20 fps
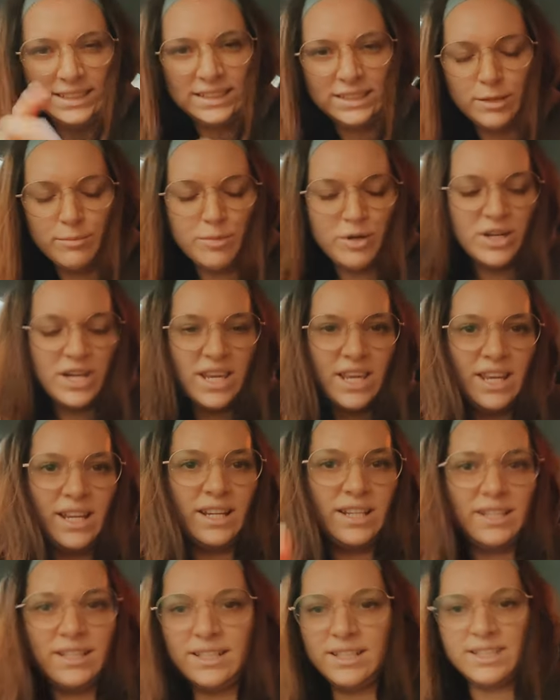Good
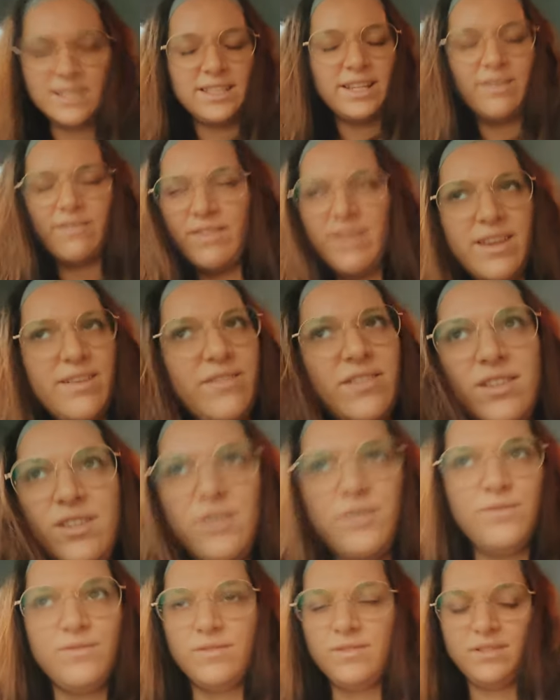morning. It's definitely
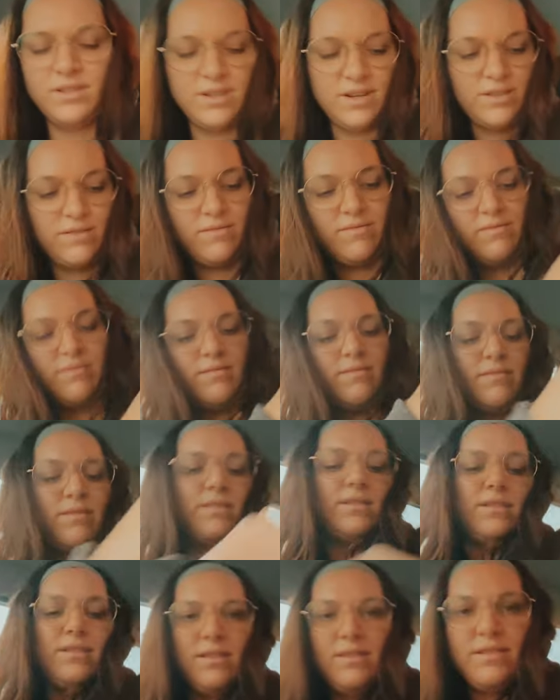afternoon. No,
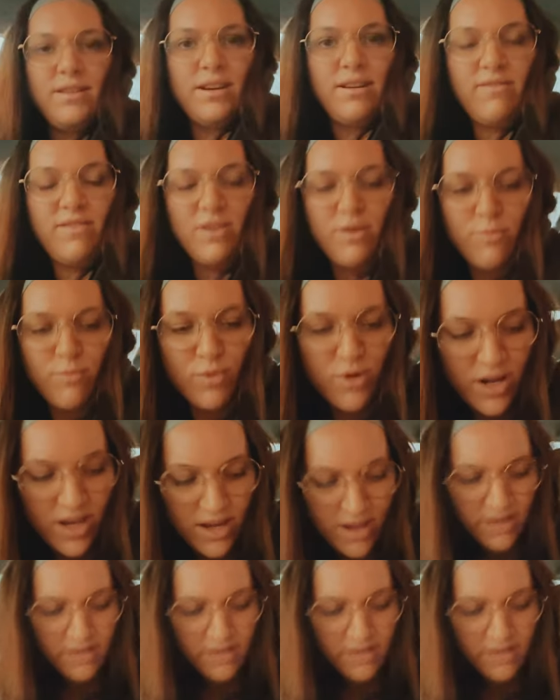not even good morning.